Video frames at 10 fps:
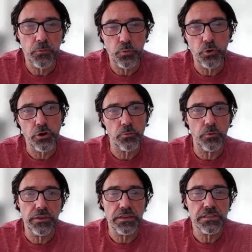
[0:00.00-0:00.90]
work
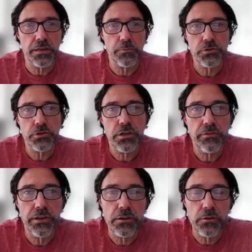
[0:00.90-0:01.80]
when these animals are
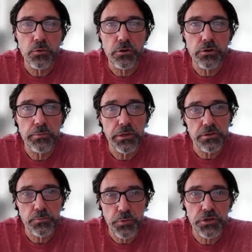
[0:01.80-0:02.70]
diving underwater,
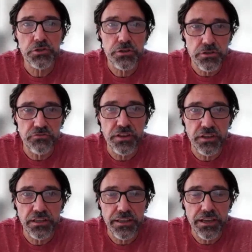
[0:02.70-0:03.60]
because pressure is
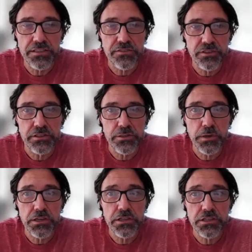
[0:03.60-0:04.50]
affecting gas-filled
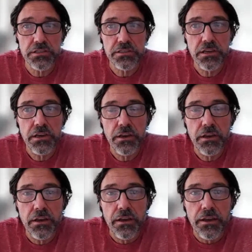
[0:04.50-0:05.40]
spaces.
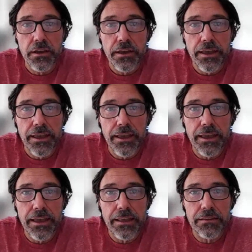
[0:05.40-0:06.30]

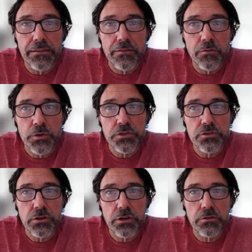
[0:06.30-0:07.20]
And we
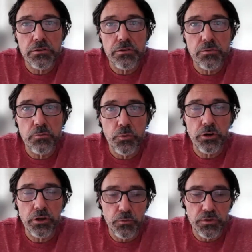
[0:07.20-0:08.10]
started
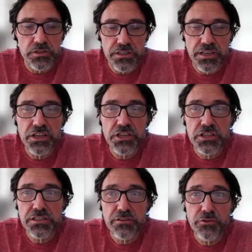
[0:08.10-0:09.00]
working with
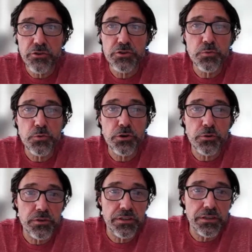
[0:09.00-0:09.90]
cetaceans. The first work
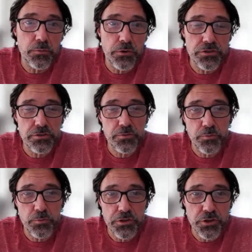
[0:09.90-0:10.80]
we did was
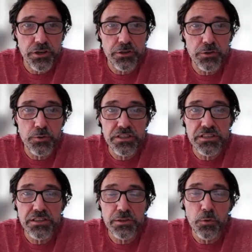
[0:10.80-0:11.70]
we tried to do this
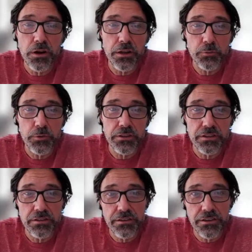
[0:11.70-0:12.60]
in the wild with